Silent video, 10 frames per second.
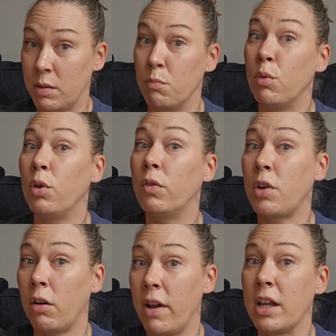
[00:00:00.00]
moved
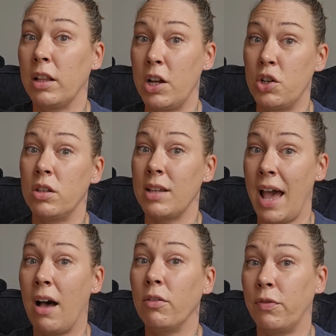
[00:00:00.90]
our regulations
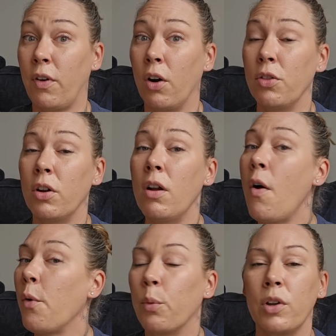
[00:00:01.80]
out farther
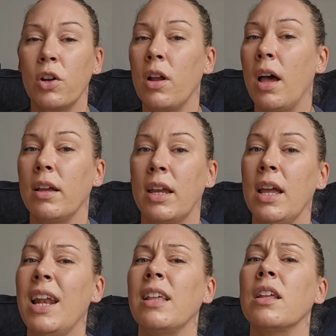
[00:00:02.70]
you're not
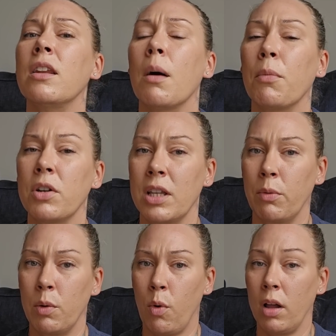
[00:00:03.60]
hitting the numbers
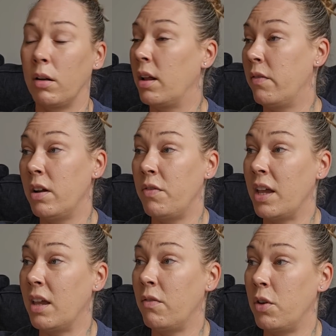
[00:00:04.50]
that we want even if
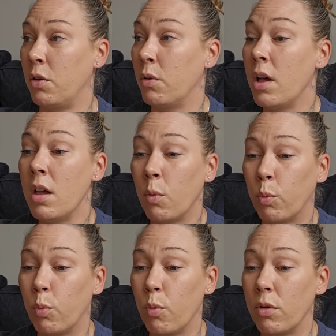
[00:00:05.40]
they give you
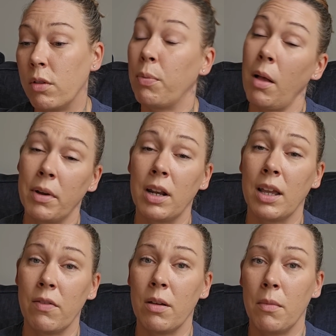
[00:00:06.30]
they're probably going to
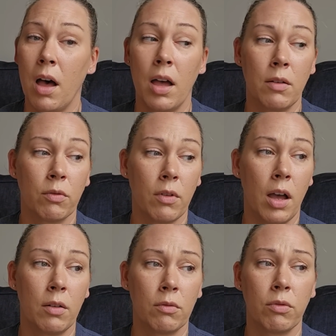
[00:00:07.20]
give them un,
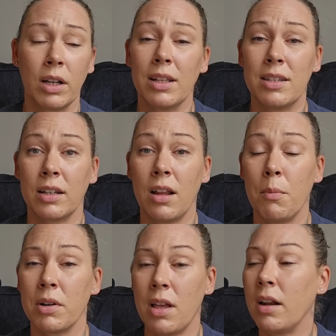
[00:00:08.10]
unrealistic
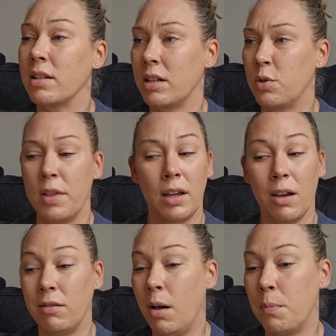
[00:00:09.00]
numbers, honestly. So they can
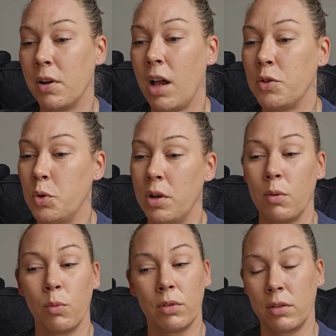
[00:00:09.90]
go, nope, you're not doing
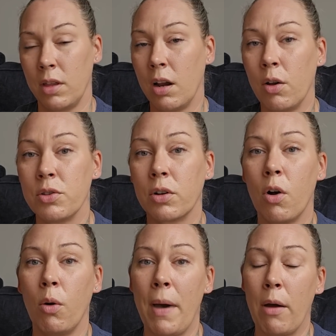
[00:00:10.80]
it. There goes the
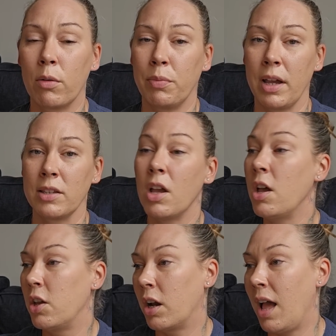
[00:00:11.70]
coal powered plants.
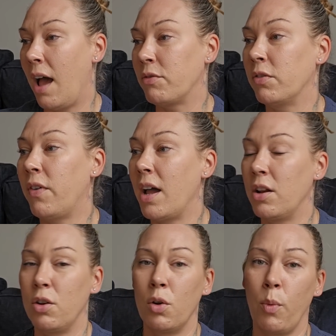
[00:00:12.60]
You're going to have to find
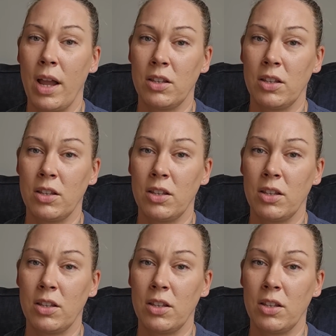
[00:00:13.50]
a new way